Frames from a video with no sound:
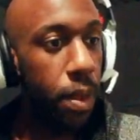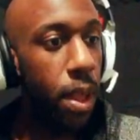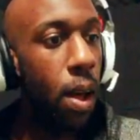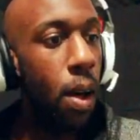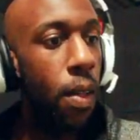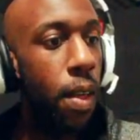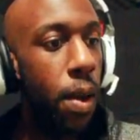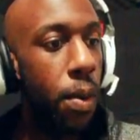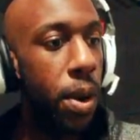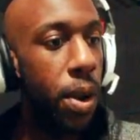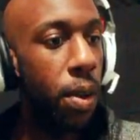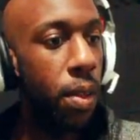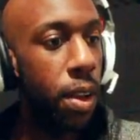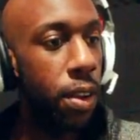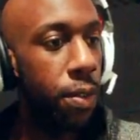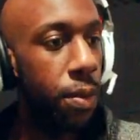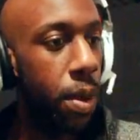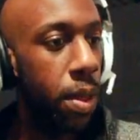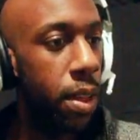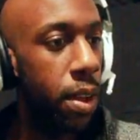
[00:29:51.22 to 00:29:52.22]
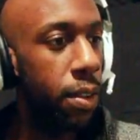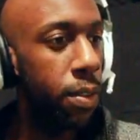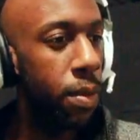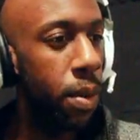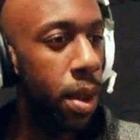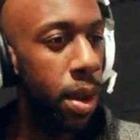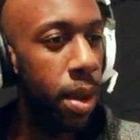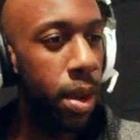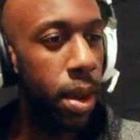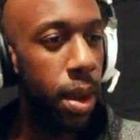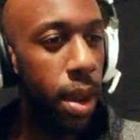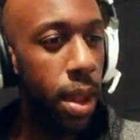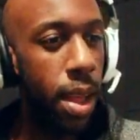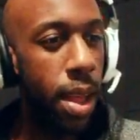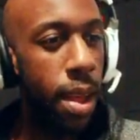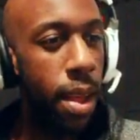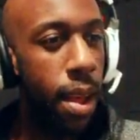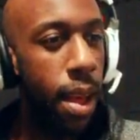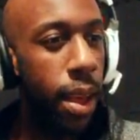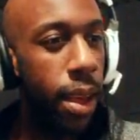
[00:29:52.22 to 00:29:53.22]
Oh, there we go. There's one. There's one.
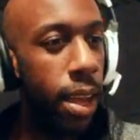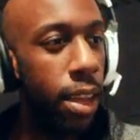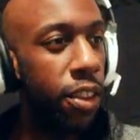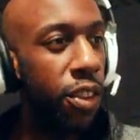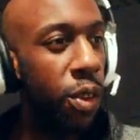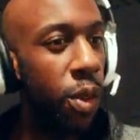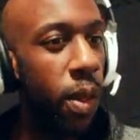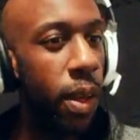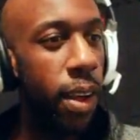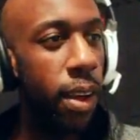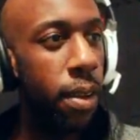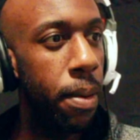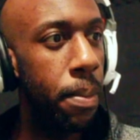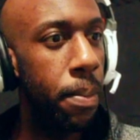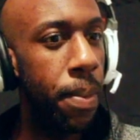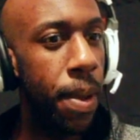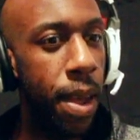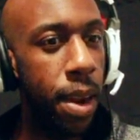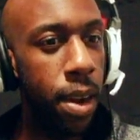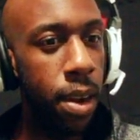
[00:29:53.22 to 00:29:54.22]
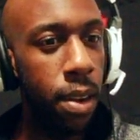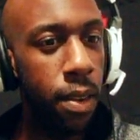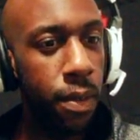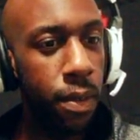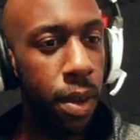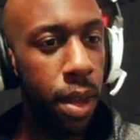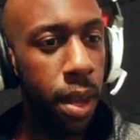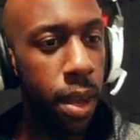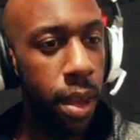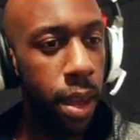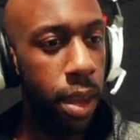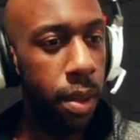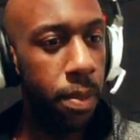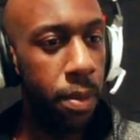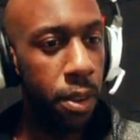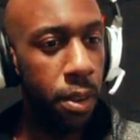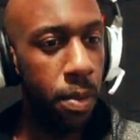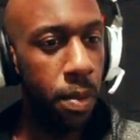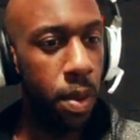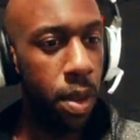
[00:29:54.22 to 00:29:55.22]
I get so like competitive in
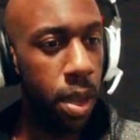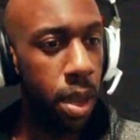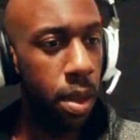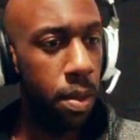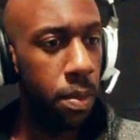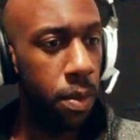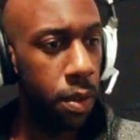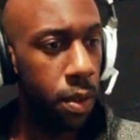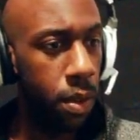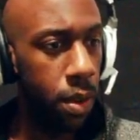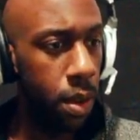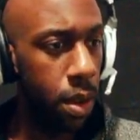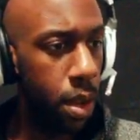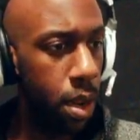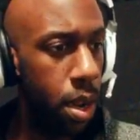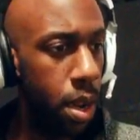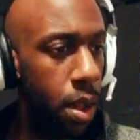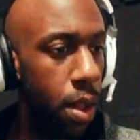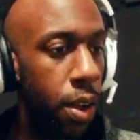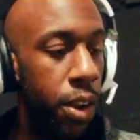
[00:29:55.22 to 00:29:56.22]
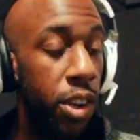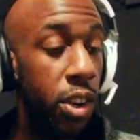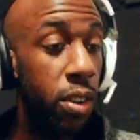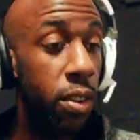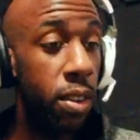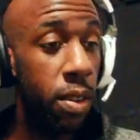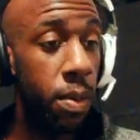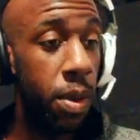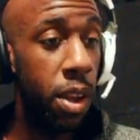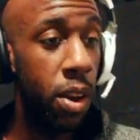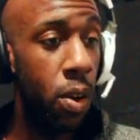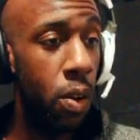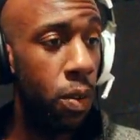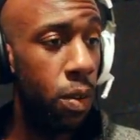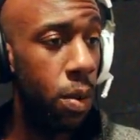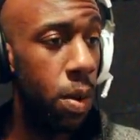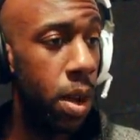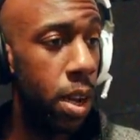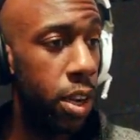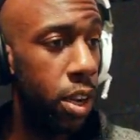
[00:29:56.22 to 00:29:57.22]
games sometimes. Oh, you should see me in
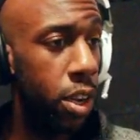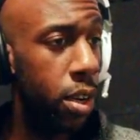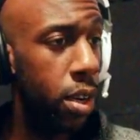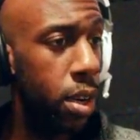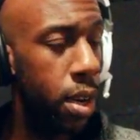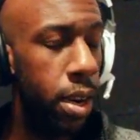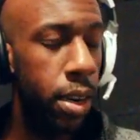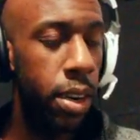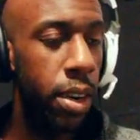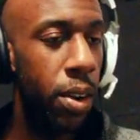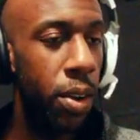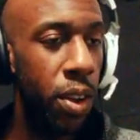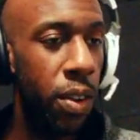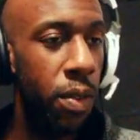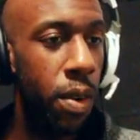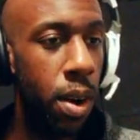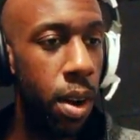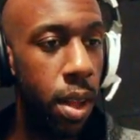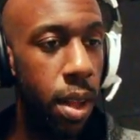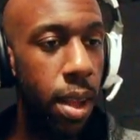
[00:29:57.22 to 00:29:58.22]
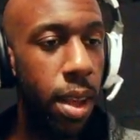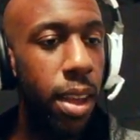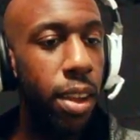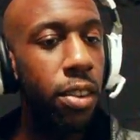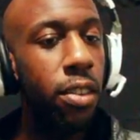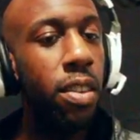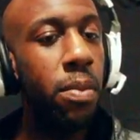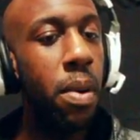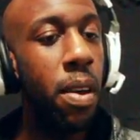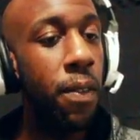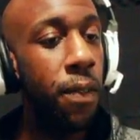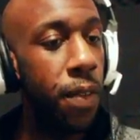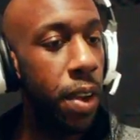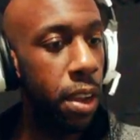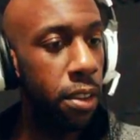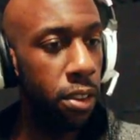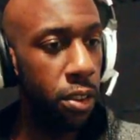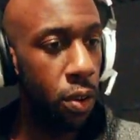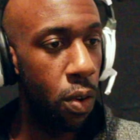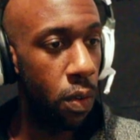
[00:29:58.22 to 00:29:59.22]
Overwatch. Actually, no, you look. You see my
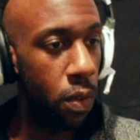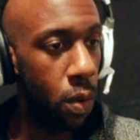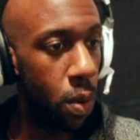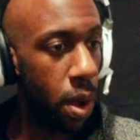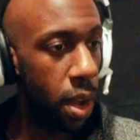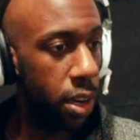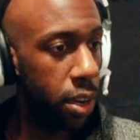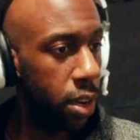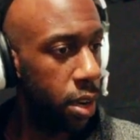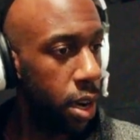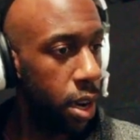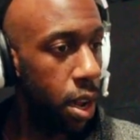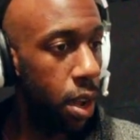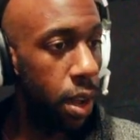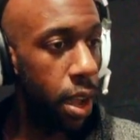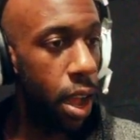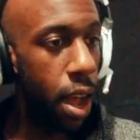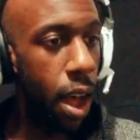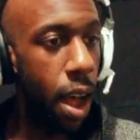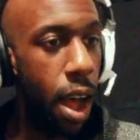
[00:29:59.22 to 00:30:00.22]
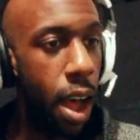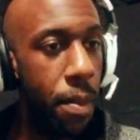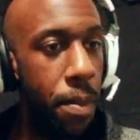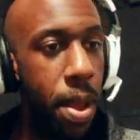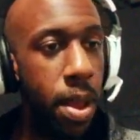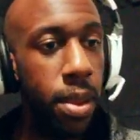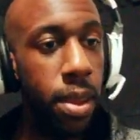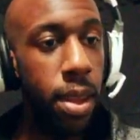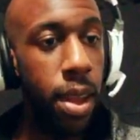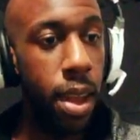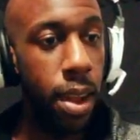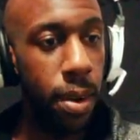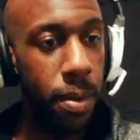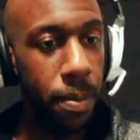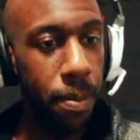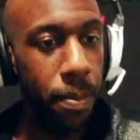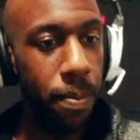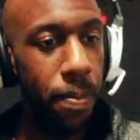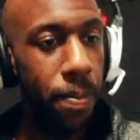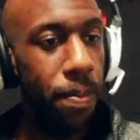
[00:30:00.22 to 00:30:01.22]
face in Overwatch. Okay. Ah, oh, I missed it.
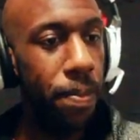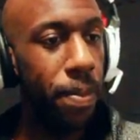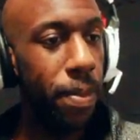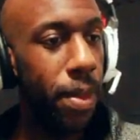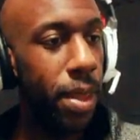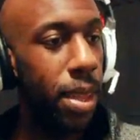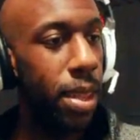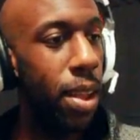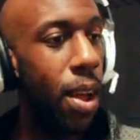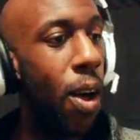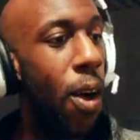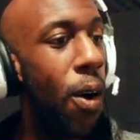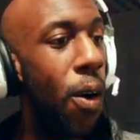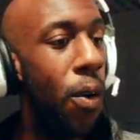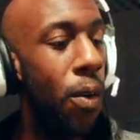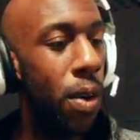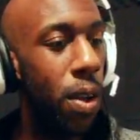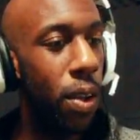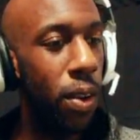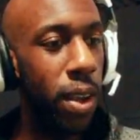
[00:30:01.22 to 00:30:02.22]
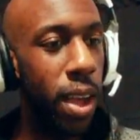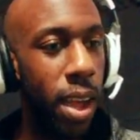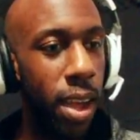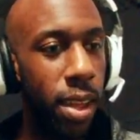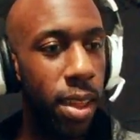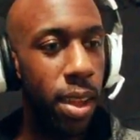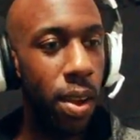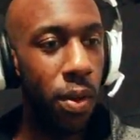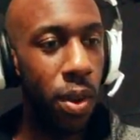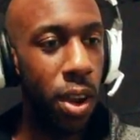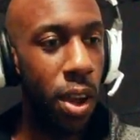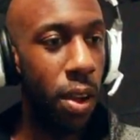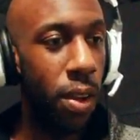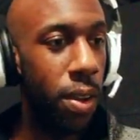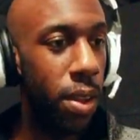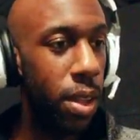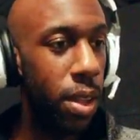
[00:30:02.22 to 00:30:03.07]
No. Okay. There we go.